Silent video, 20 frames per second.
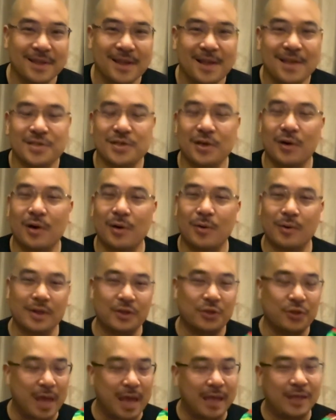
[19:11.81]
So I want to
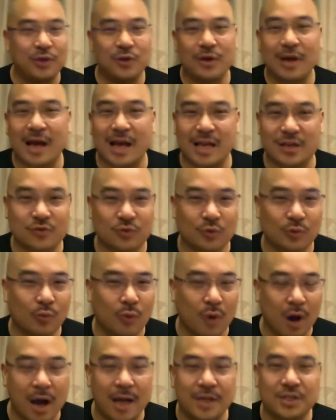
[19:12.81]
thank you guys for
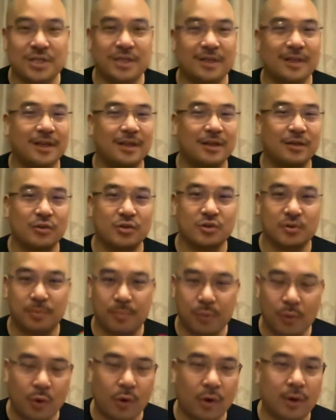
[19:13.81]
watching and your
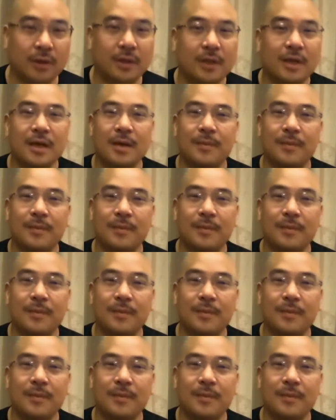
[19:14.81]
support.